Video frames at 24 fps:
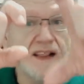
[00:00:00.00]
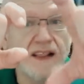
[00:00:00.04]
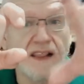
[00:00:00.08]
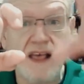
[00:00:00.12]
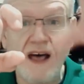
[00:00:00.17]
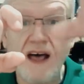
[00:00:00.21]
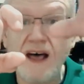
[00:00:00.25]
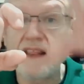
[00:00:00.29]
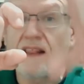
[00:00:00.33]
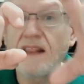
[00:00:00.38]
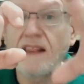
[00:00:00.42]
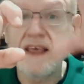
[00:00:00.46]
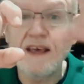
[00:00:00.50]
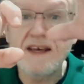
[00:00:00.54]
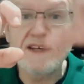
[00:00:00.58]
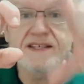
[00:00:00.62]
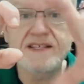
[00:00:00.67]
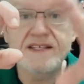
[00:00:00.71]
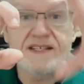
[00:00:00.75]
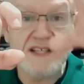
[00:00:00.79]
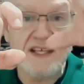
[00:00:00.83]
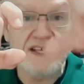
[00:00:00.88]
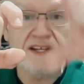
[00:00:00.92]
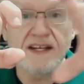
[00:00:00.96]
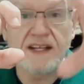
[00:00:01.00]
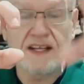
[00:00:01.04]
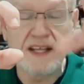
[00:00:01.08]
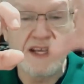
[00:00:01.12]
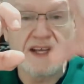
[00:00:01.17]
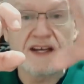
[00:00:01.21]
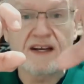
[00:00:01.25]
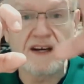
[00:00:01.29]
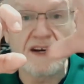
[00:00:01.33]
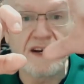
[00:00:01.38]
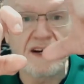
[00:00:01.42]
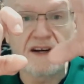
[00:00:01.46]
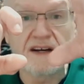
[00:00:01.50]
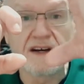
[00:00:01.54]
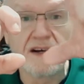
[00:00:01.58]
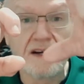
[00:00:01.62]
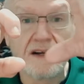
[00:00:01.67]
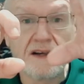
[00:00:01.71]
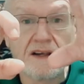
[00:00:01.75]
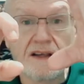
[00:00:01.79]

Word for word: lot less than here,